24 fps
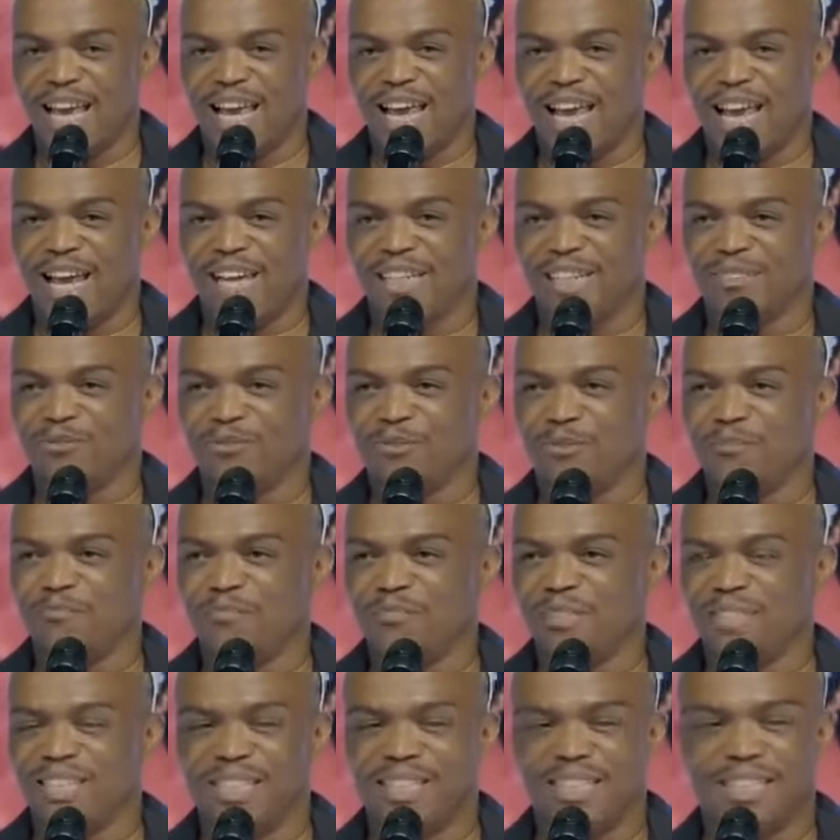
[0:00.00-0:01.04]
And for
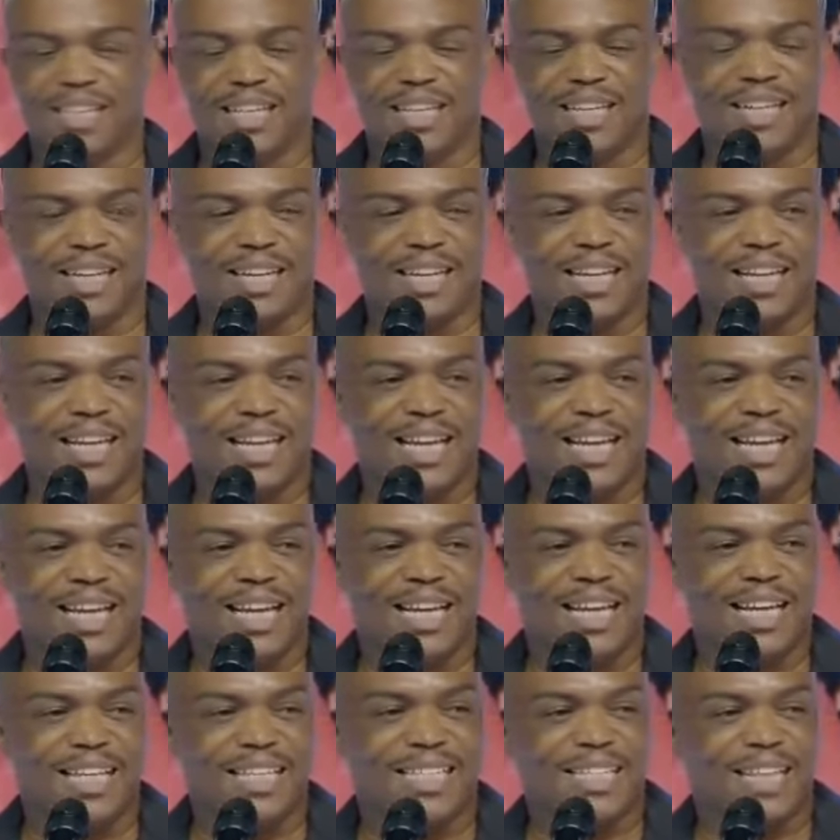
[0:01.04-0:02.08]
me,
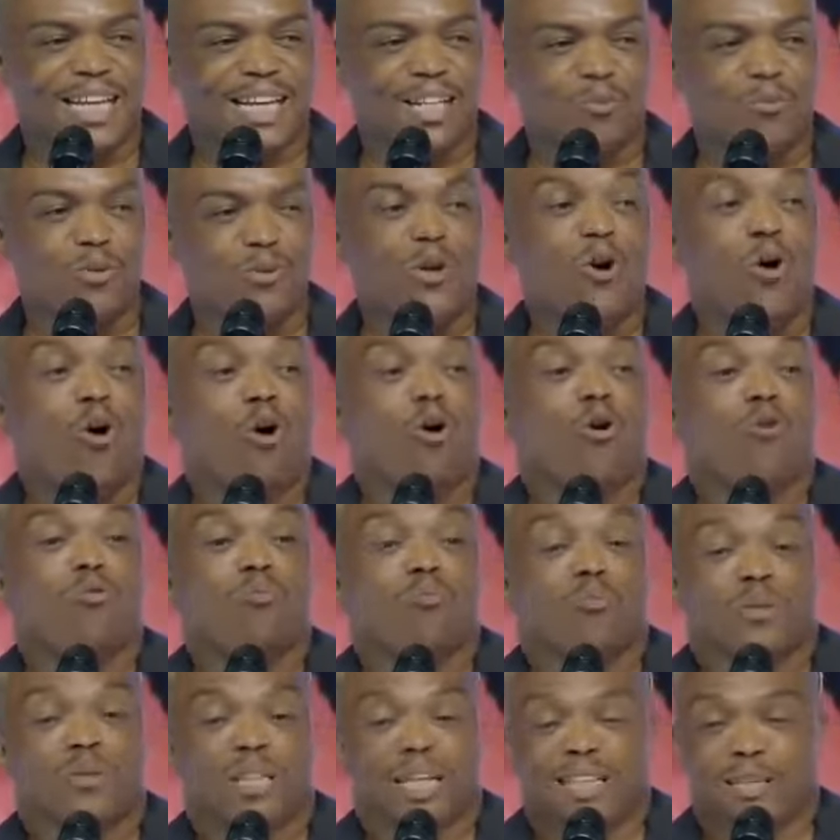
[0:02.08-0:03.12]
is that we
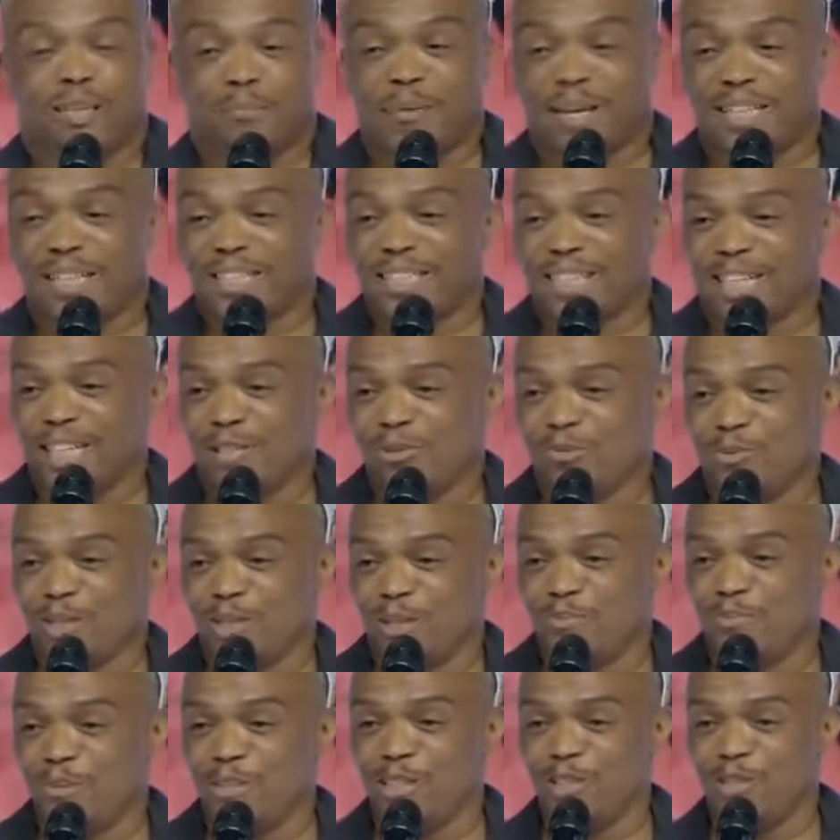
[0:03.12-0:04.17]
hope that the person that we're
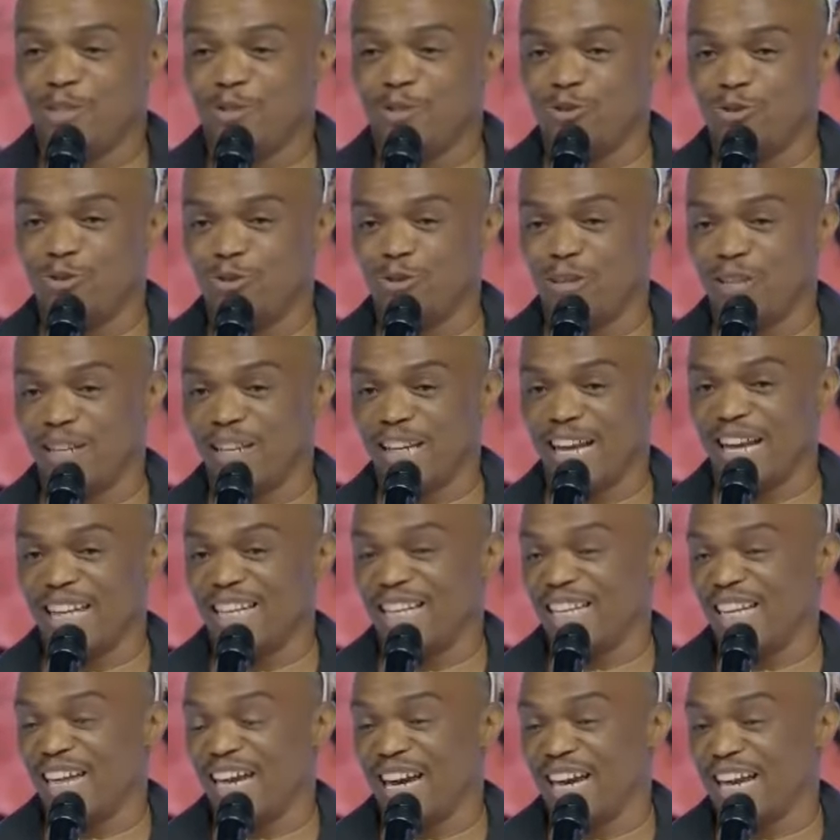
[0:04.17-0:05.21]
speaking to can
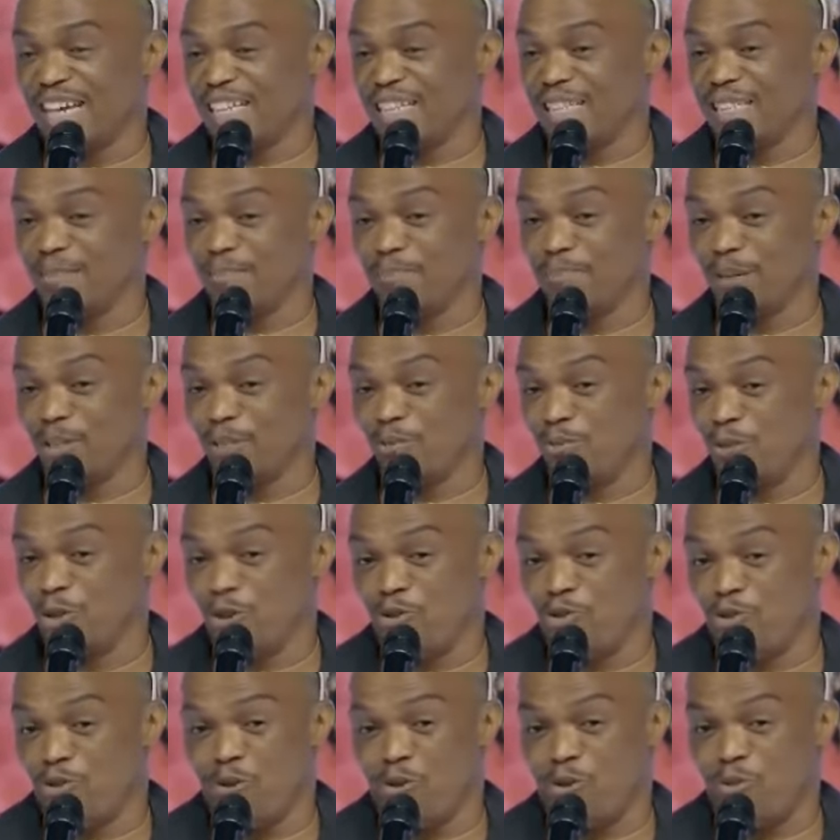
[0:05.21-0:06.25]
hear us, but we
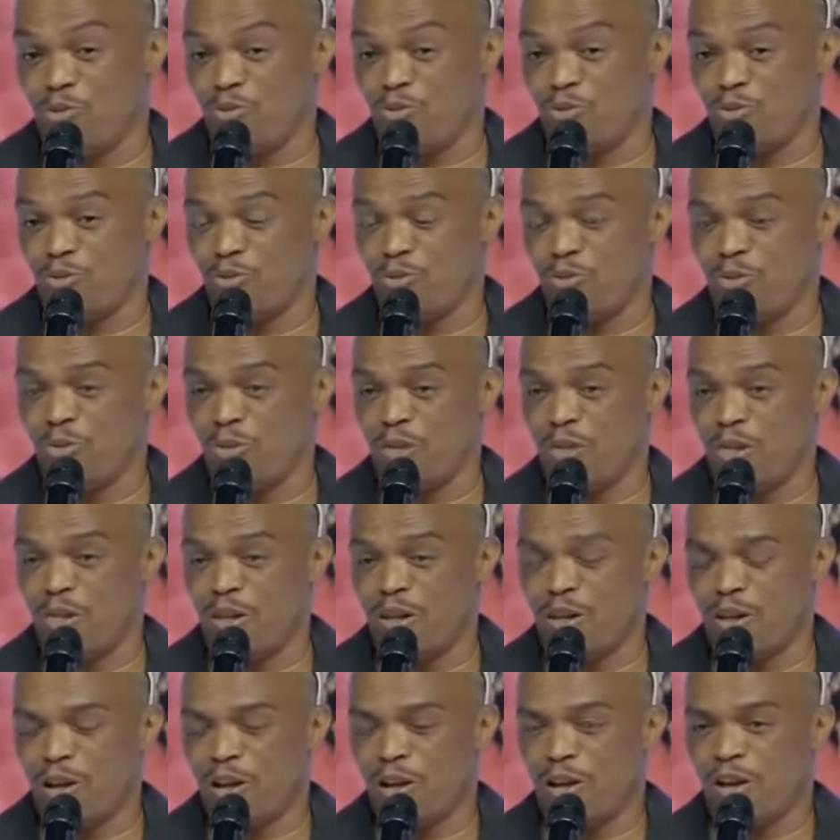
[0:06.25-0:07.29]
don't know.
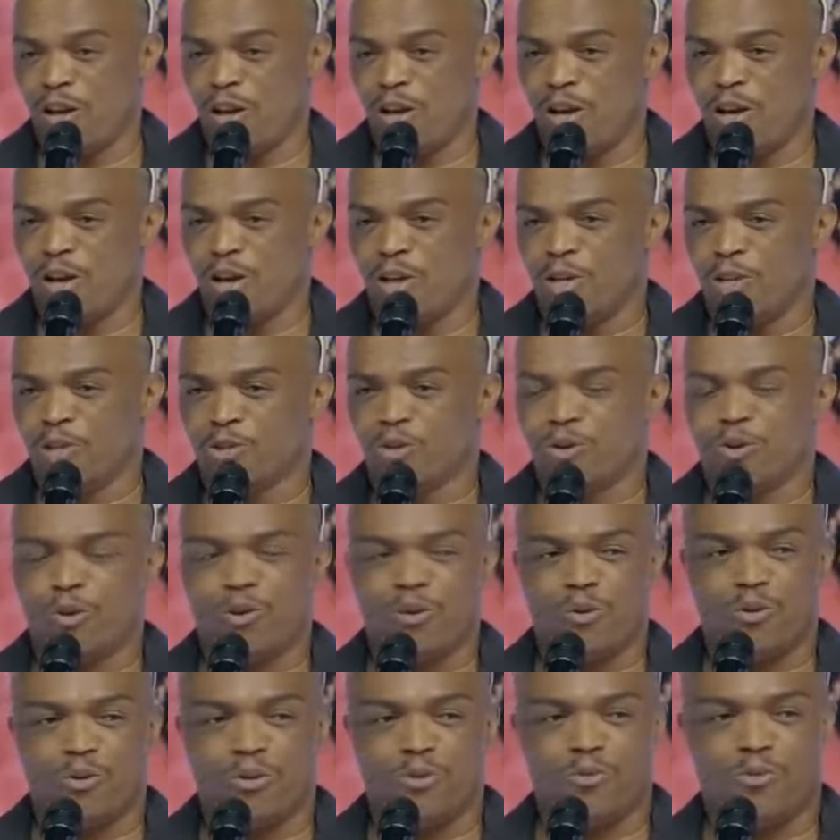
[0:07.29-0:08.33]

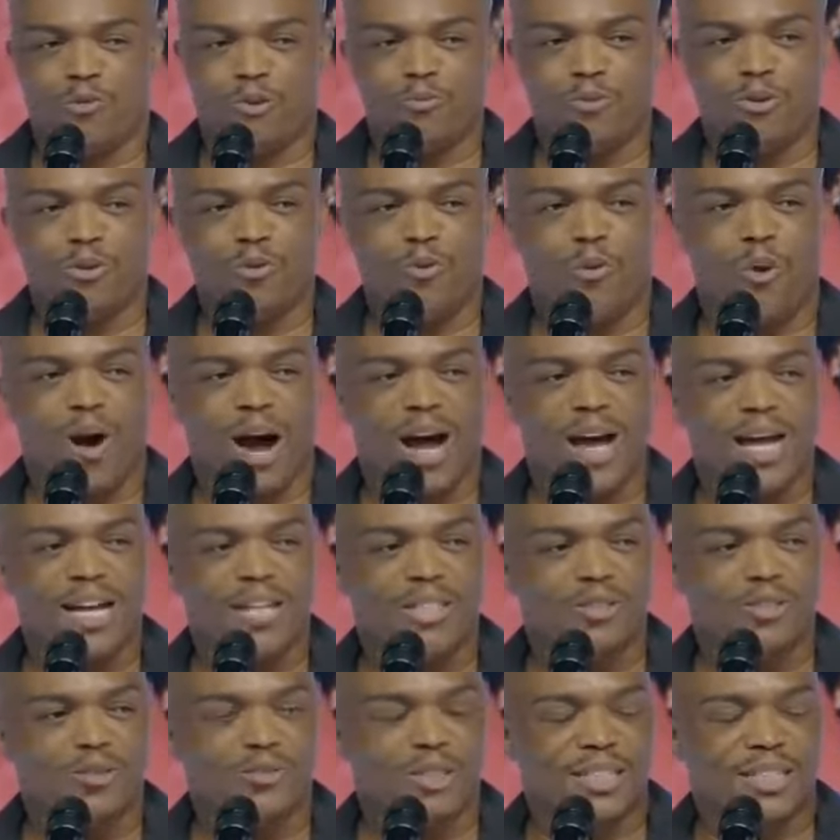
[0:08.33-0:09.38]
So for me, why
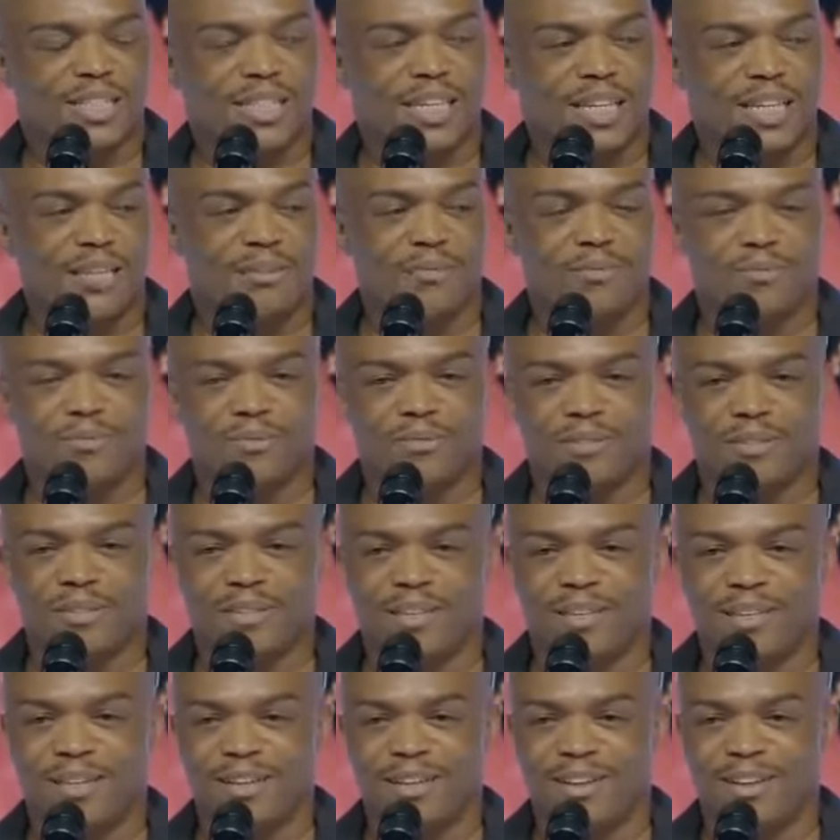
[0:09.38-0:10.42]
do we save
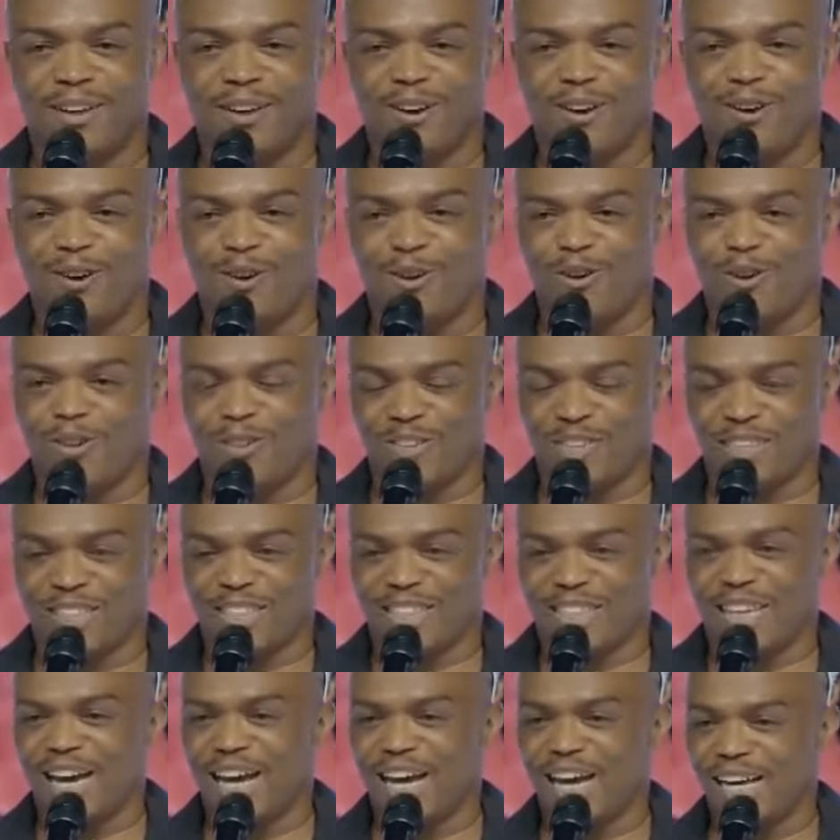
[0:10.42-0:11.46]
all this
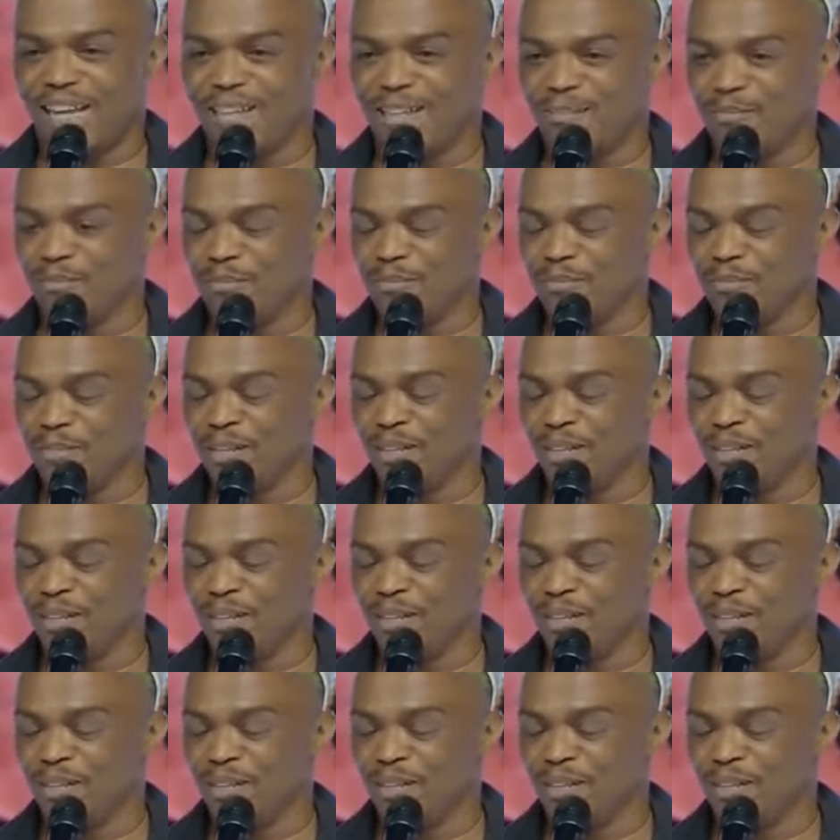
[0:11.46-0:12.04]
time